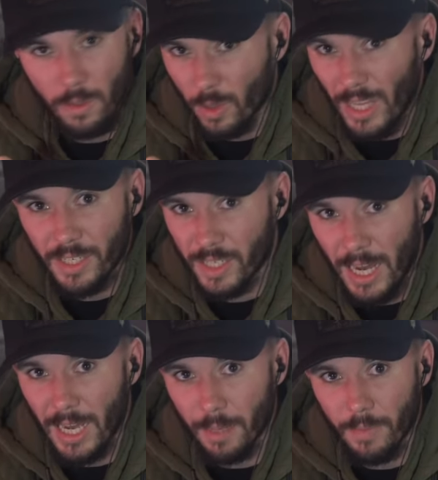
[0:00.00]
the less
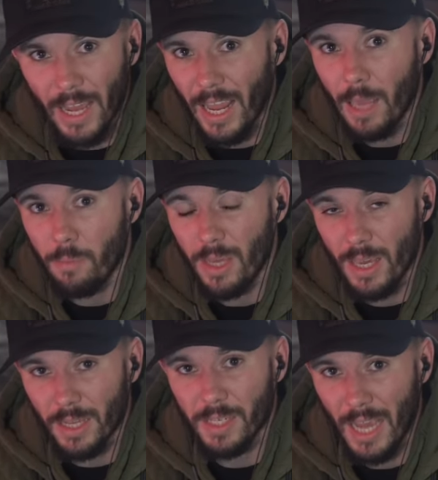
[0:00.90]
time that A
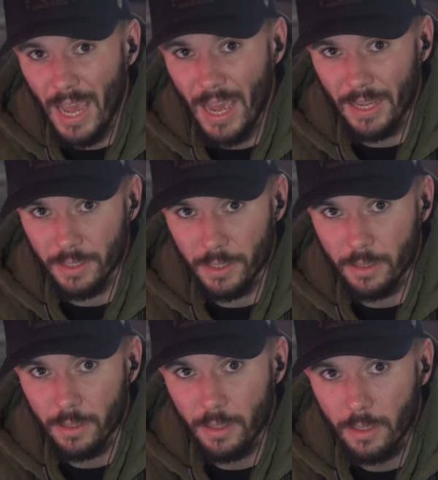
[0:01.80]
P S has